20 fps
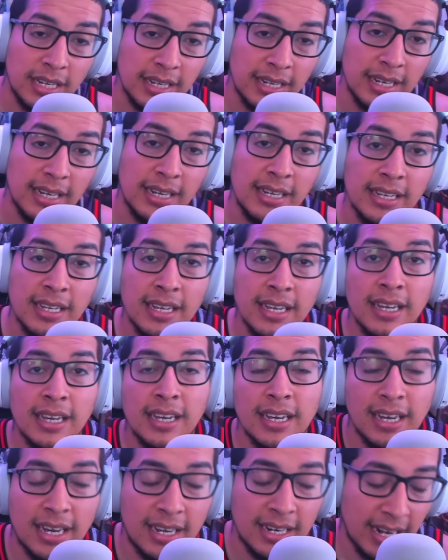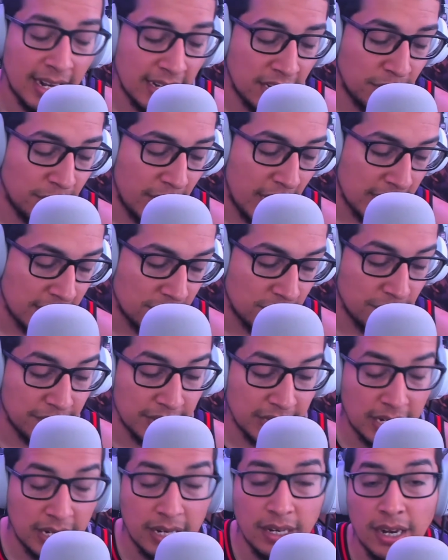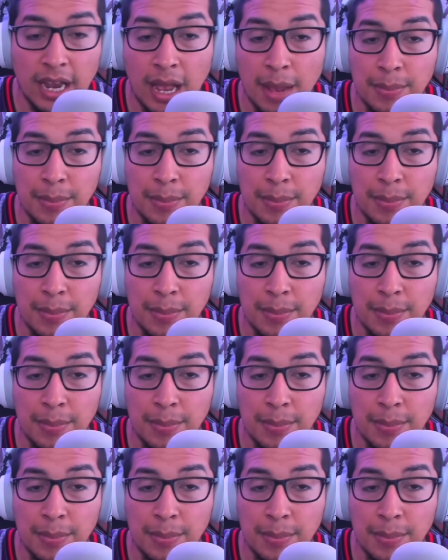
uncut, unedited reactions over there.